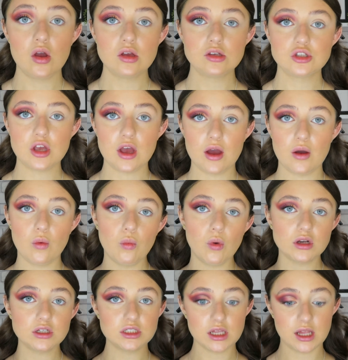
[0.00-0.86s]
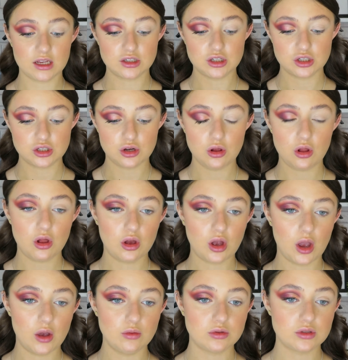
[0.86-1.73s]
So once your lashes are all
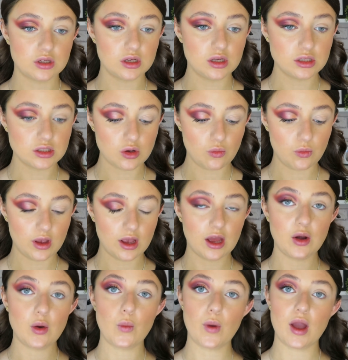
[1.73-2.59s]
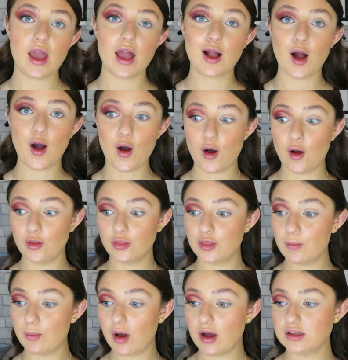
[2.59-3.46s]
coated, we can work on
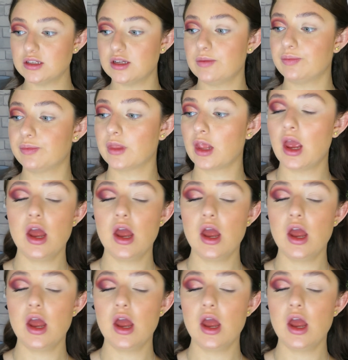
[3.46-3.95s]
the bottom.